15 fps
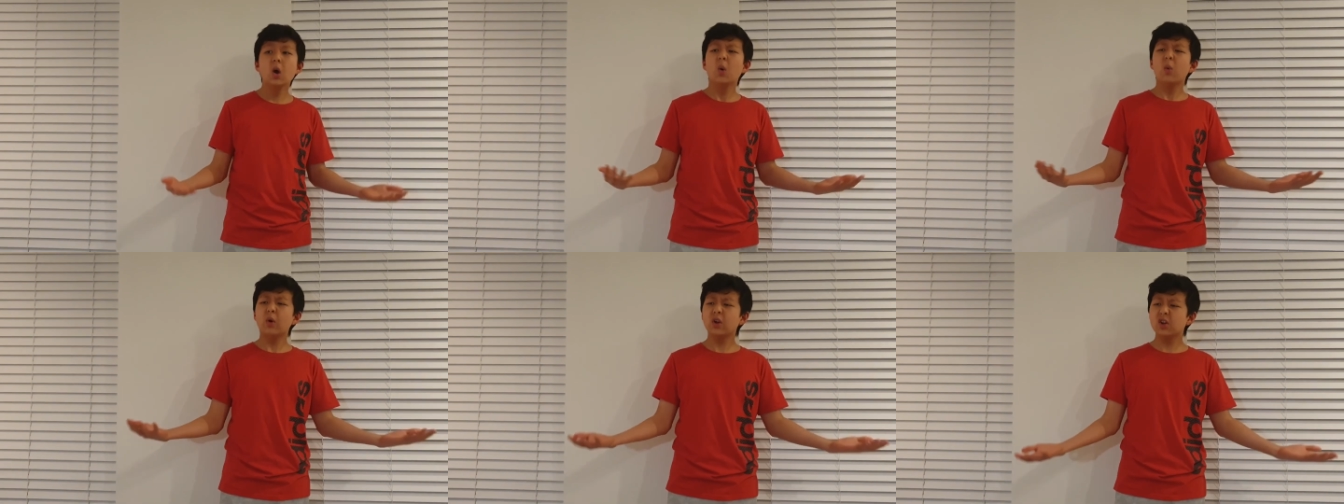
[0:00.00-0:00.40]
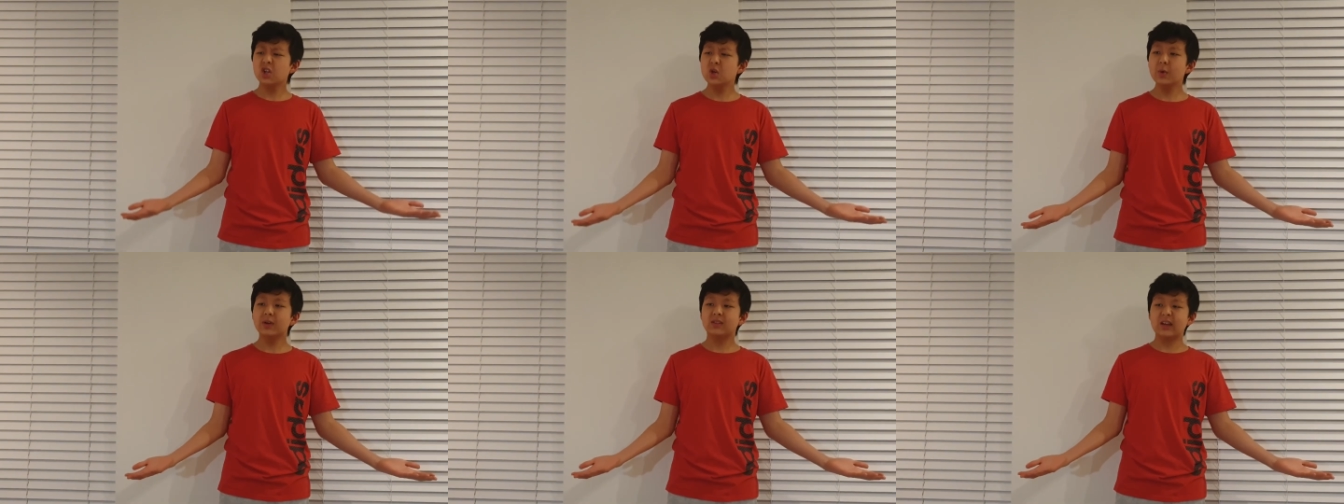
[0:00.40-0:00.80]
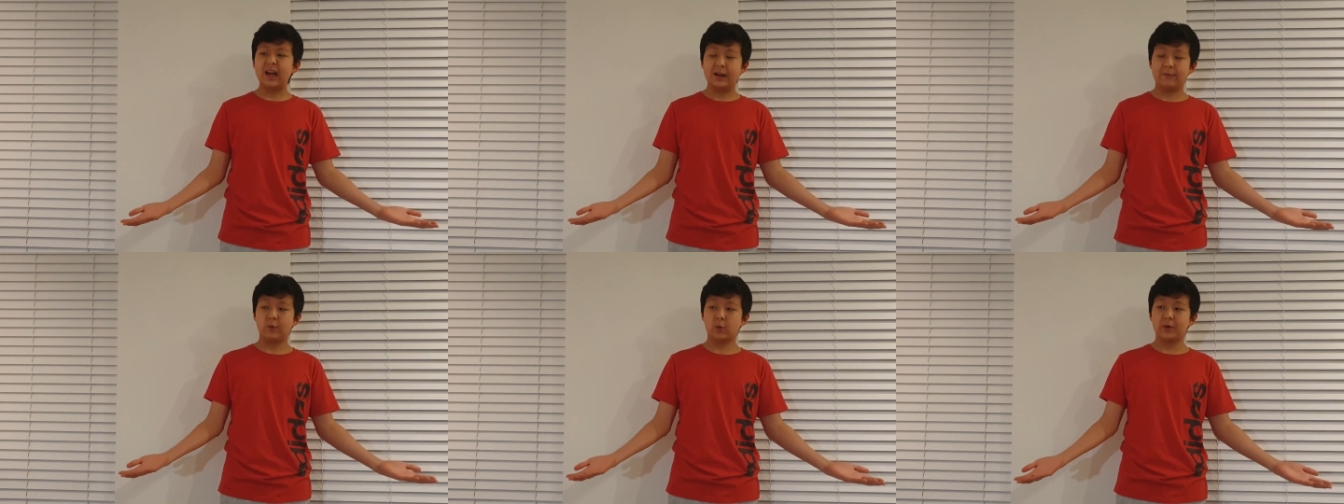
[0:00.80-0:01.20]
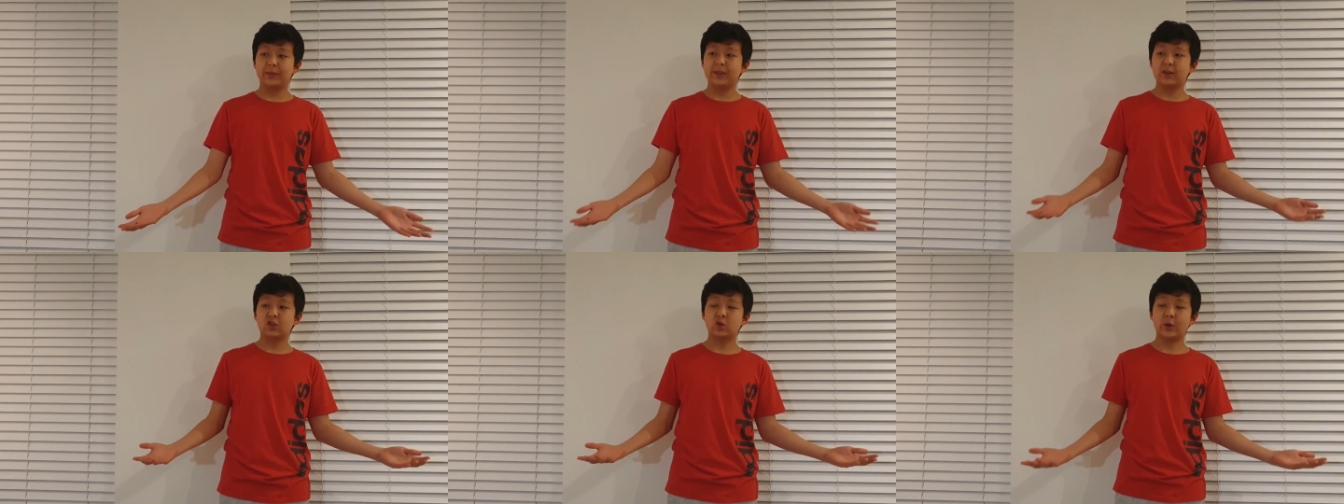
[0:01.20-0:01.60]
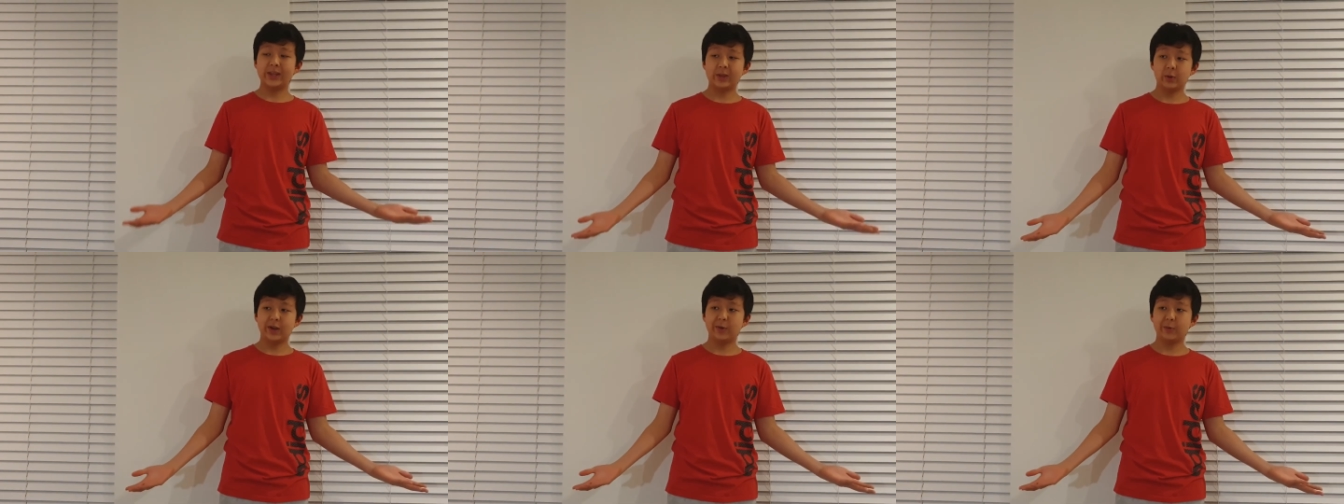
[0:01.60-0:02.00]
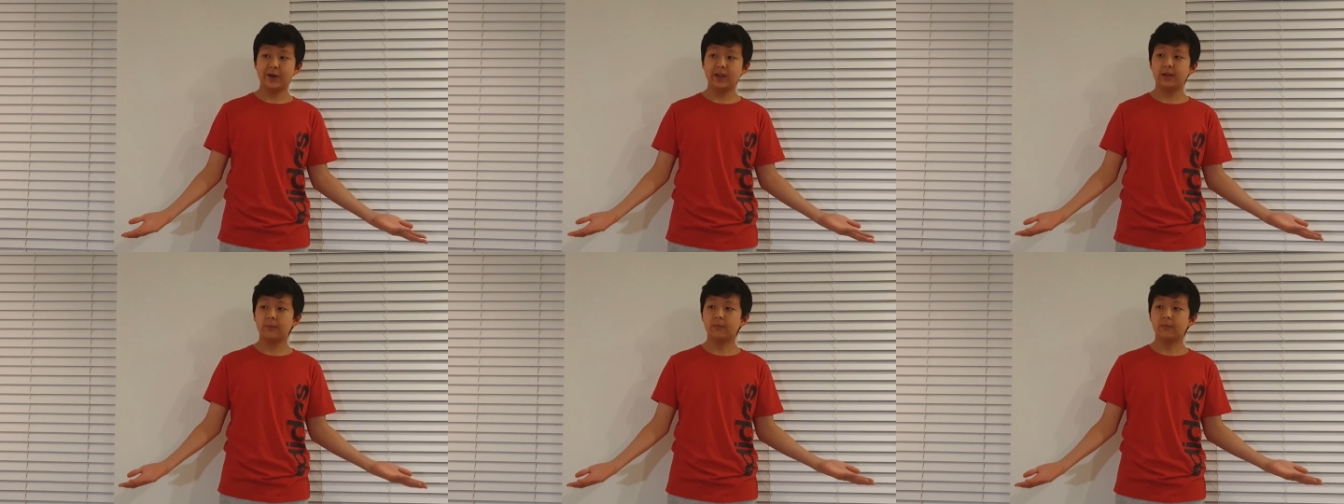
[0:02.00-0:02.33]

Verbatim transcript: What are you excited for in the year 2021?